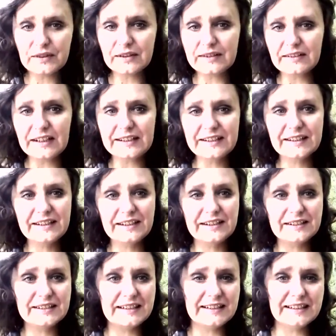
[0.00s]
Right
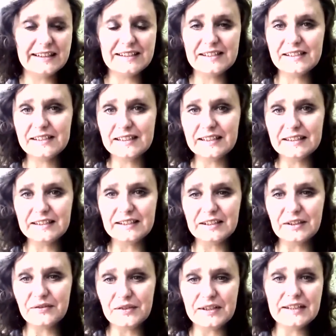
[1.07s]
here the light is slightly
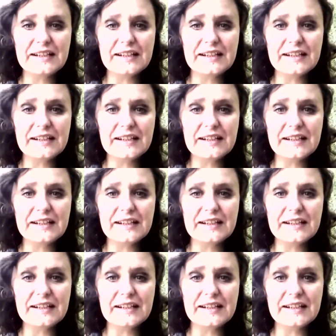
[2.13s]
different.